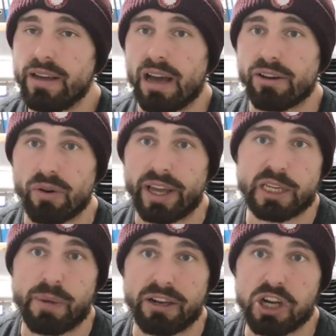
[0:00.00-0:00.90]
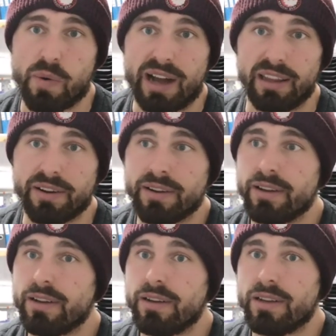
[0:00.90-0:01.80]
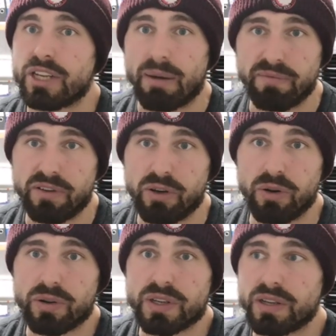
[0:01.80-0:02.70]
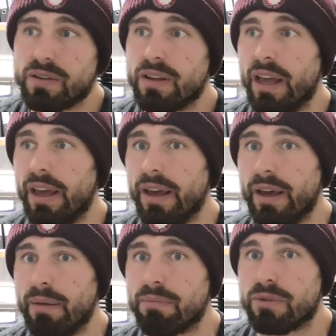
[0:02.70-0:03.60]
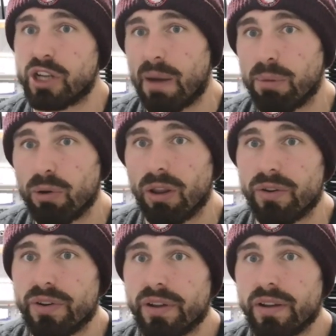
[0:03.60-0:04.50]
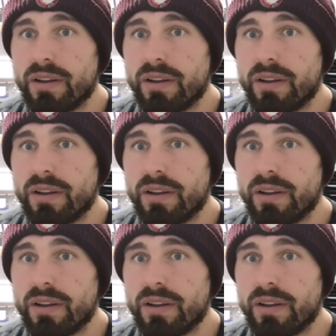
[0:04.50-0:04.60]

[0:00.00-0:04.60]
I don't expect Joe Allen, Sam Vokes, Jack Butland,